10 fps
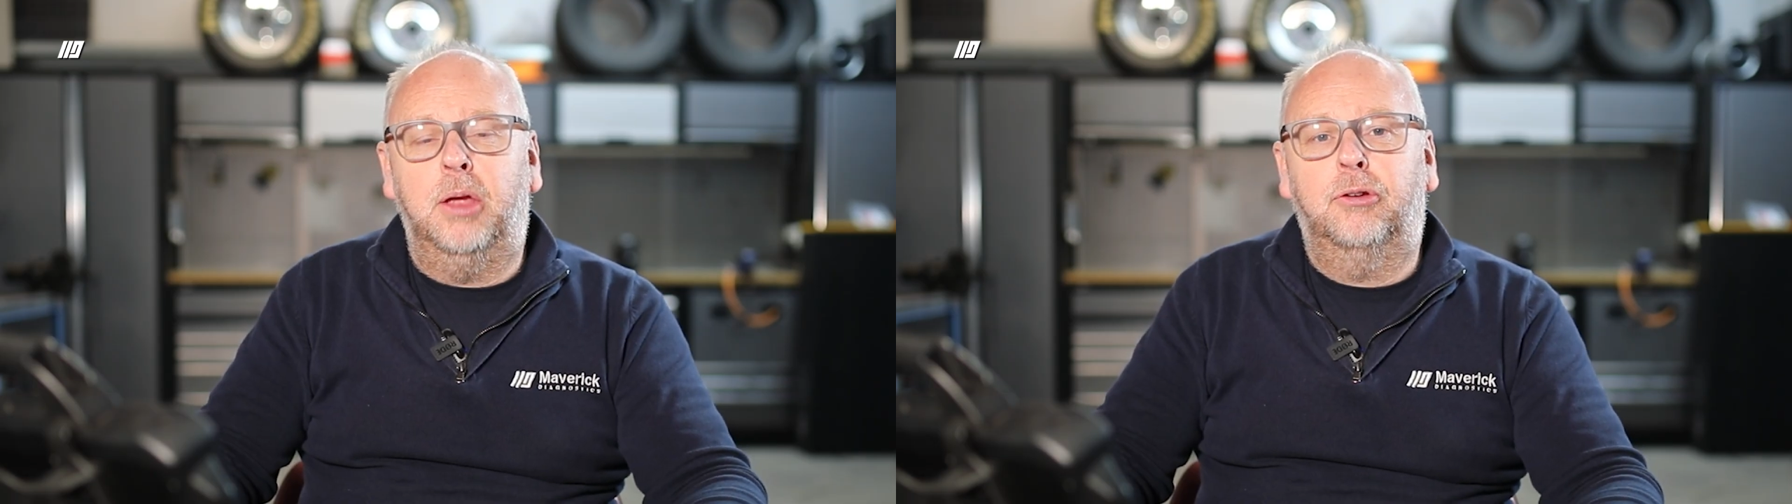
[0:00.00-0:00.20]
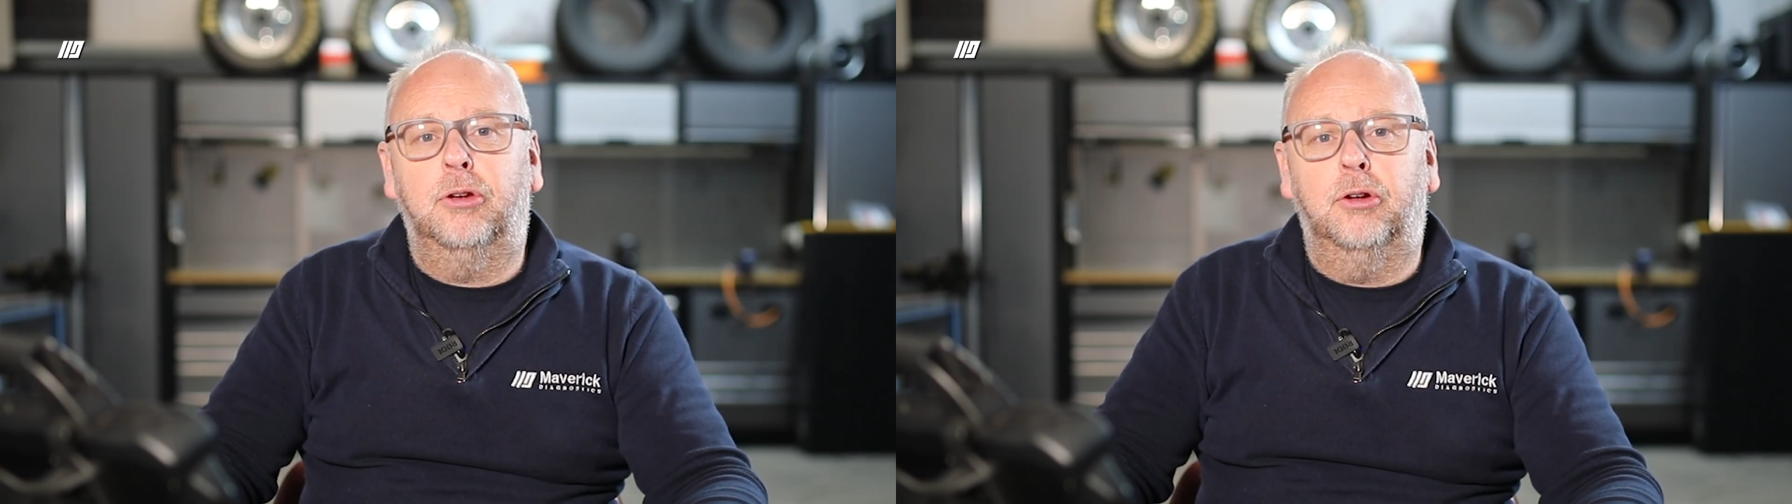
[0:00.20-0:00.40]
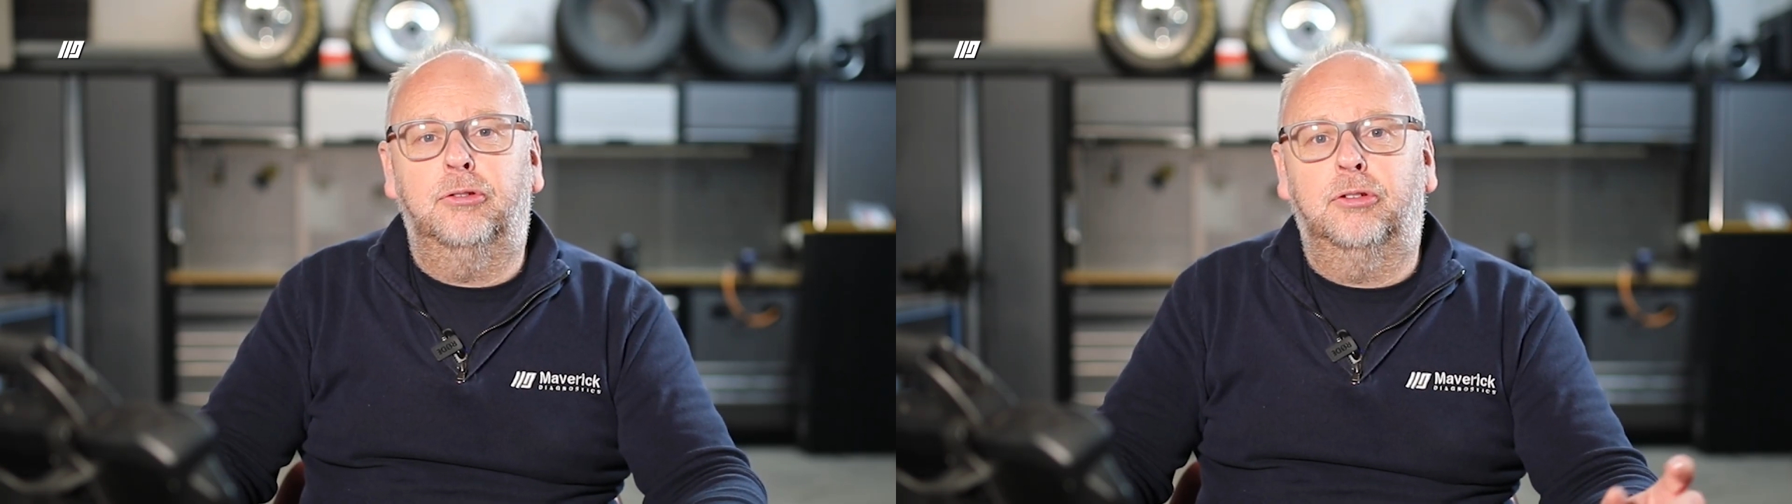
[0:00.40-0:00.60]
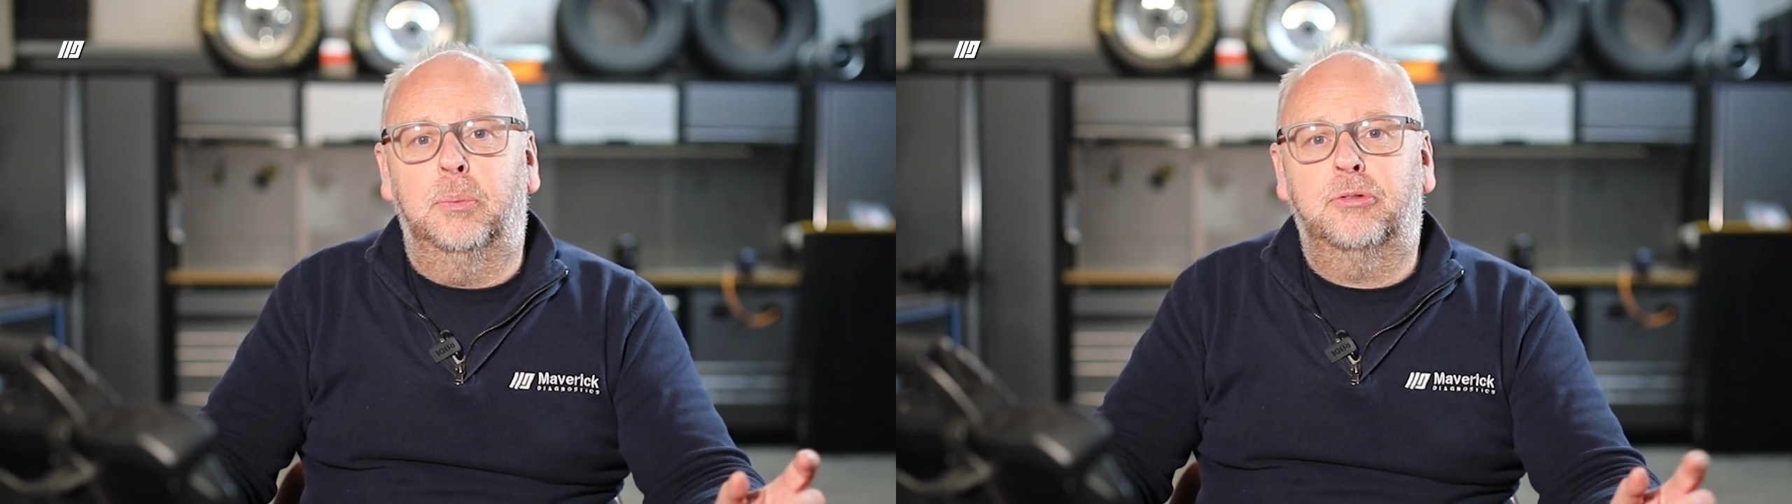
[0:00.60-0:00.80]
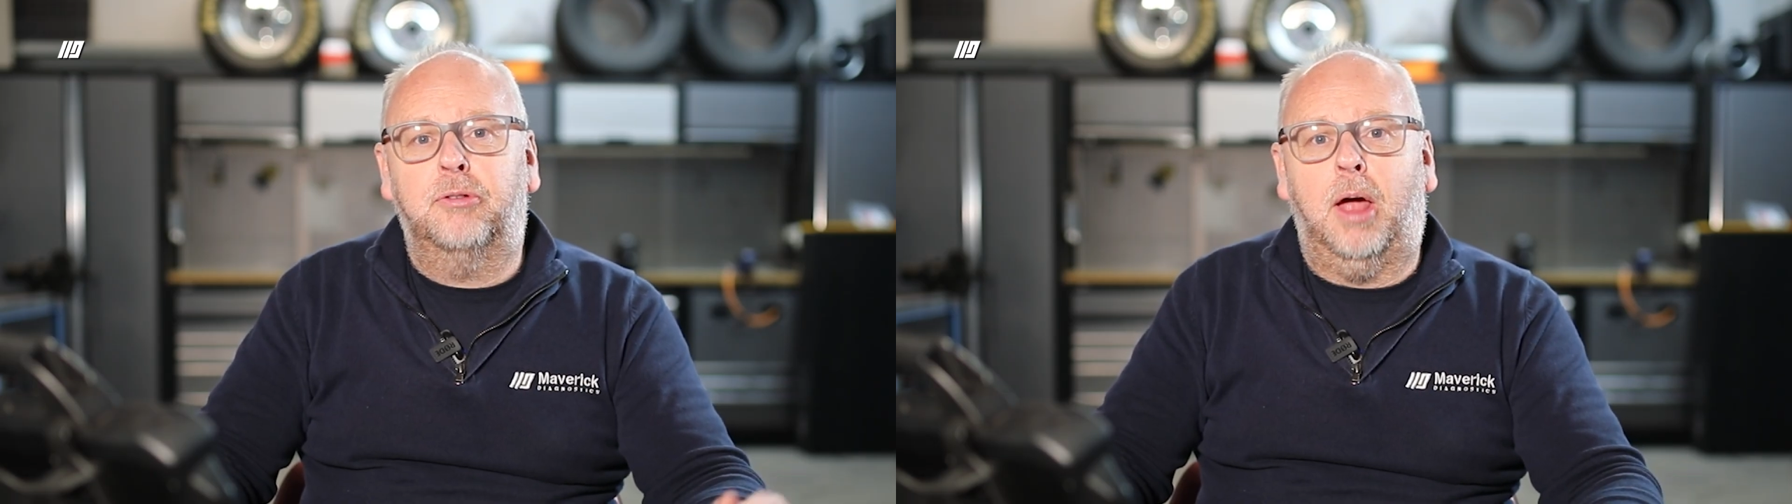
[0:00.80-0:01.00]
make sure to
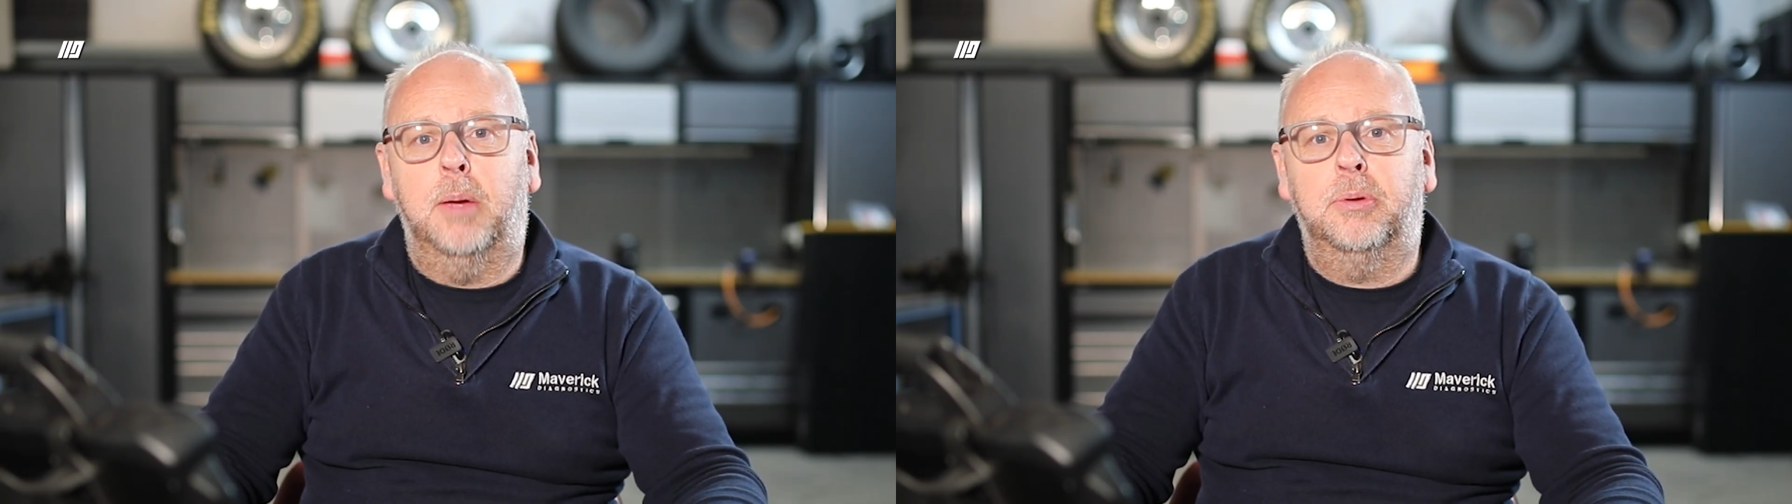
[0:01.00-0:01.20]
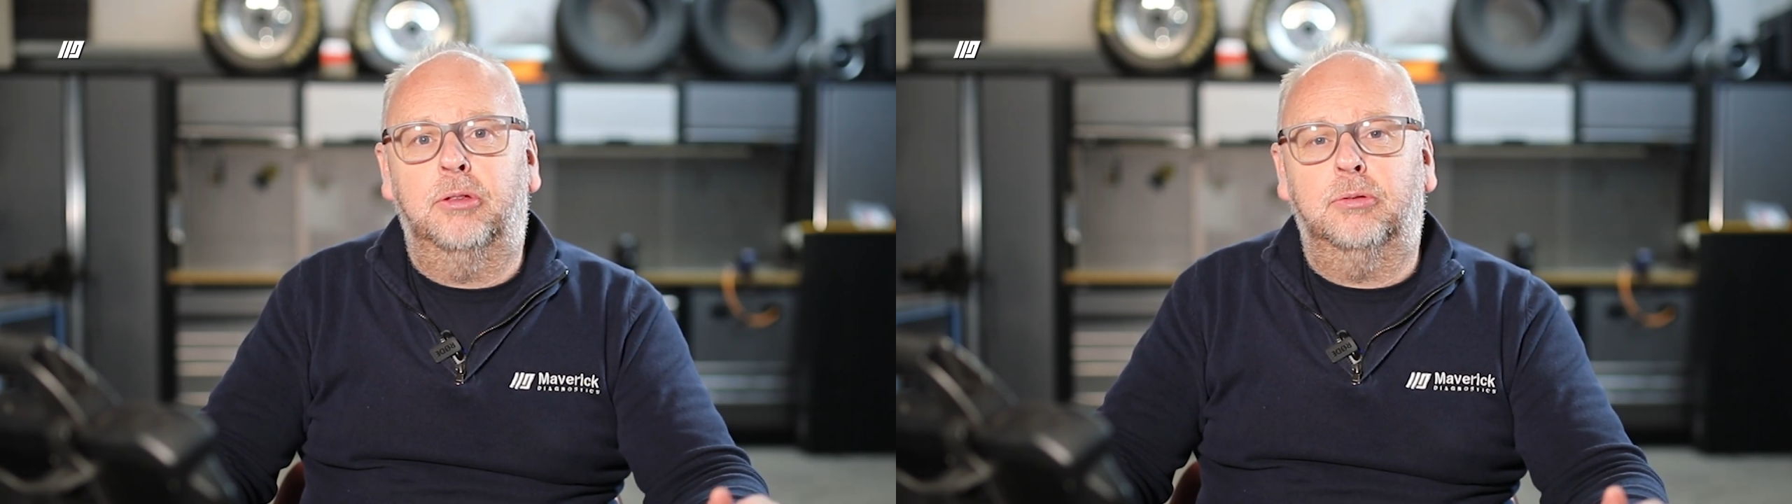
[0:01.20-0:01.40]
subscribe